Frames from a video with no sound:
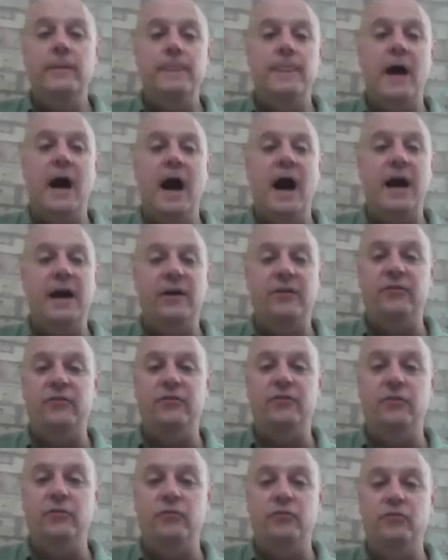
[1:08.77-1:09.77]
the
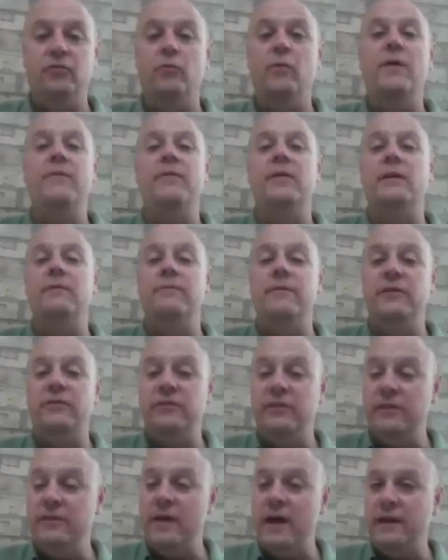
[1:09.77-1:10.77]
highest derivative
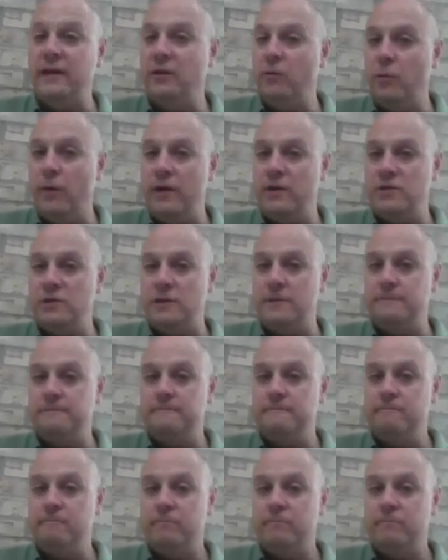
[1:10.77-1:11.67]
that's in that equation.